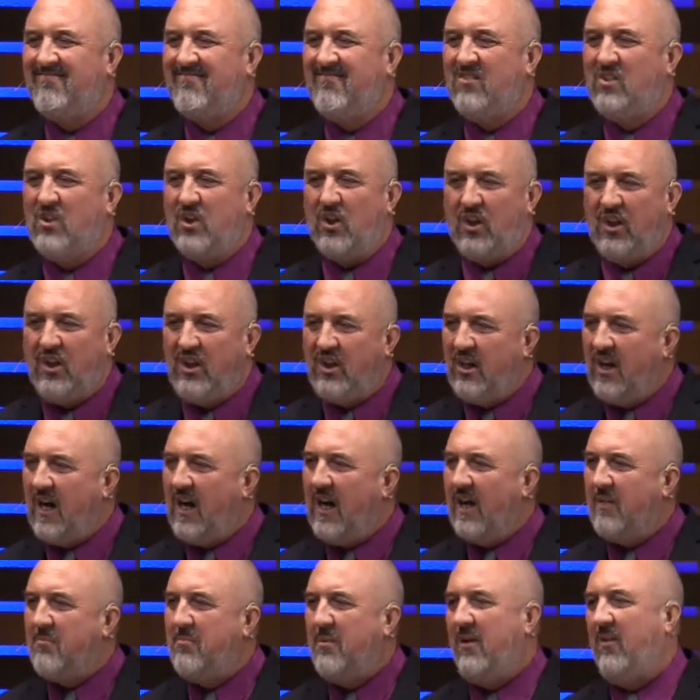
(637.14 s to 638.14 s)
To
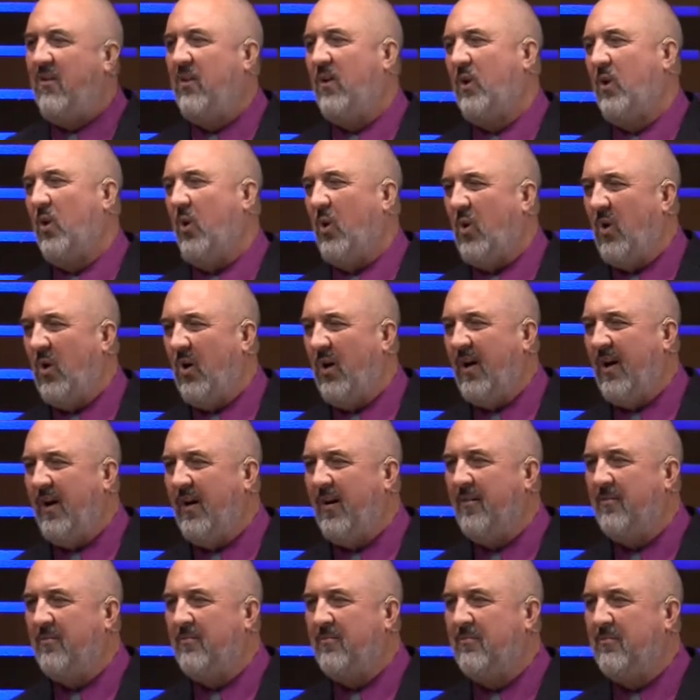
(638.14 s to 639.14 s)
God be the glory,
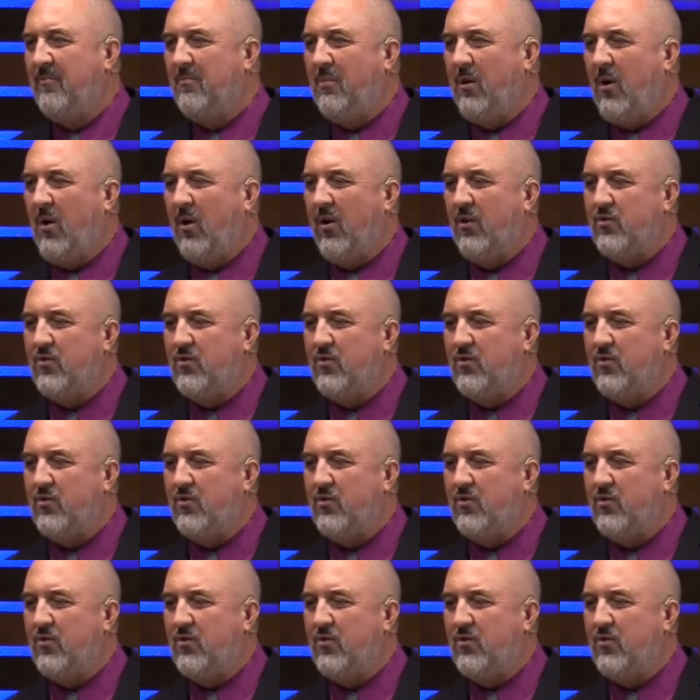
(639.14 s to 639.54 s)
Paul